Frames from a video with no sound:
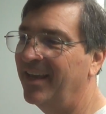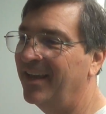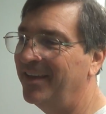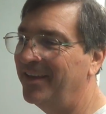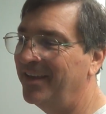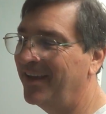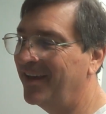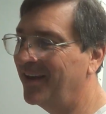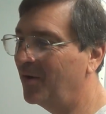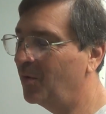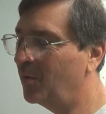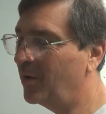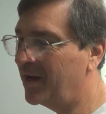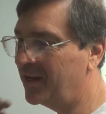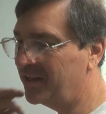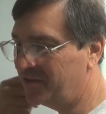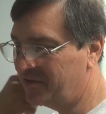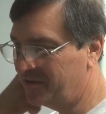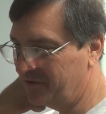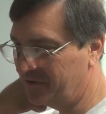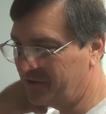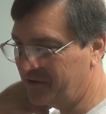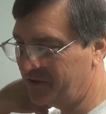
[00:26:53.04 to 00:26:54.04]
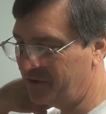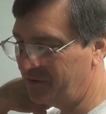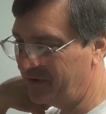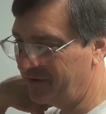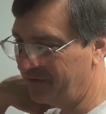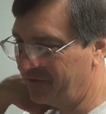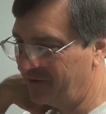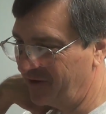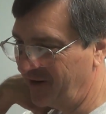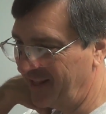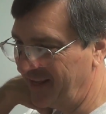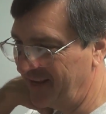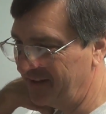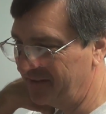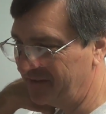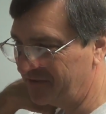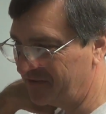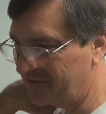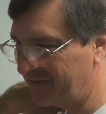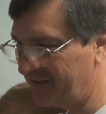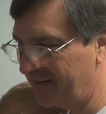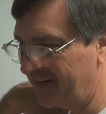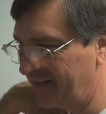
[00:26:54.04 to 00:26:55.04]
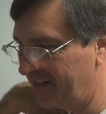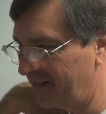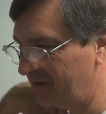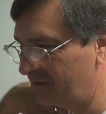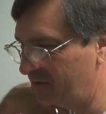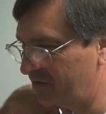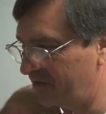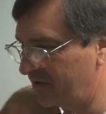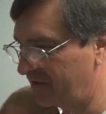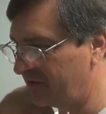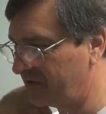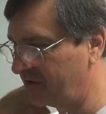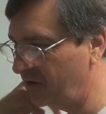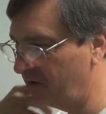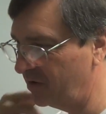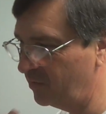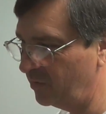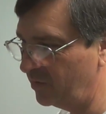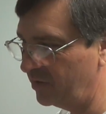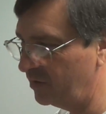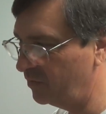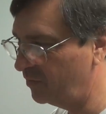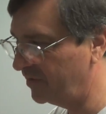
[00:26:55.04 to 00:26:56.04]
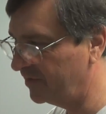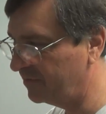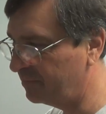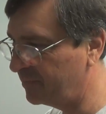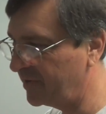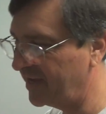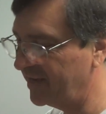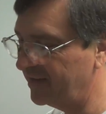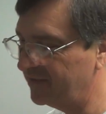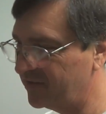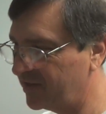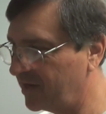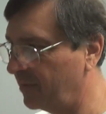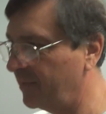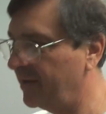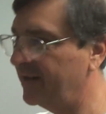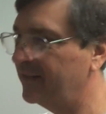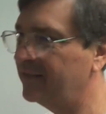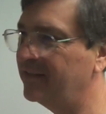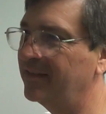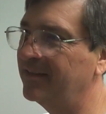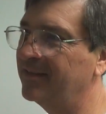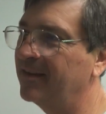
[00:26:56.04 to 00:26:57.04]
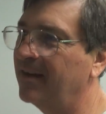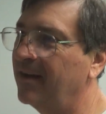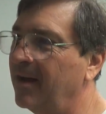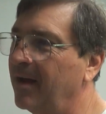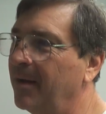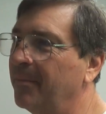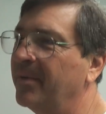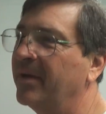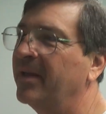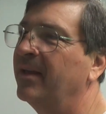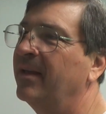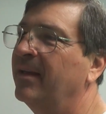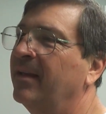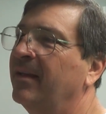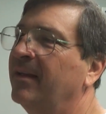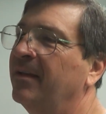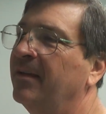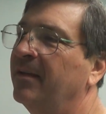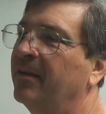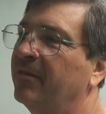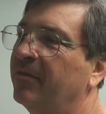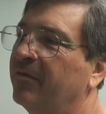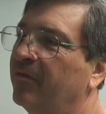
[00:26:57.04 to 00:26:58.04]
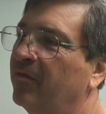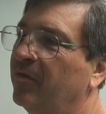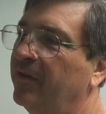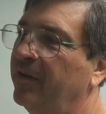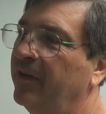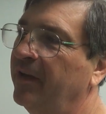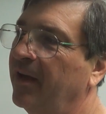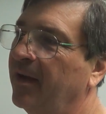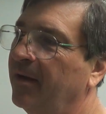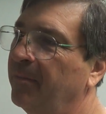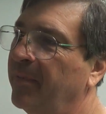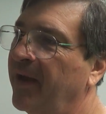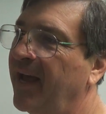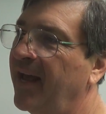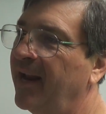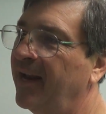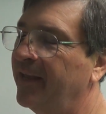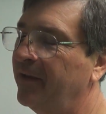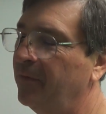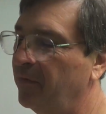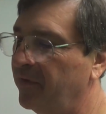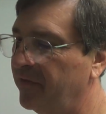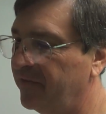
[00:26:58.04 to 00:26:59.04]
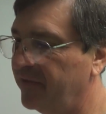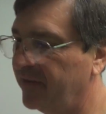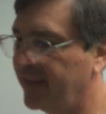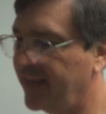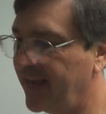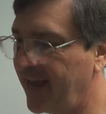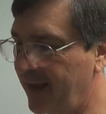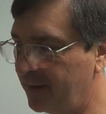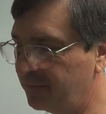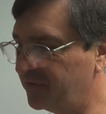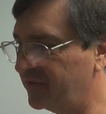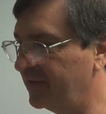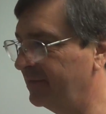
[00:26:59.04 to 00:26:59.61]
Yeah, you got to watch. There's two different lengths, and then there's a third one with pegs coming out the top for the bally with the caps.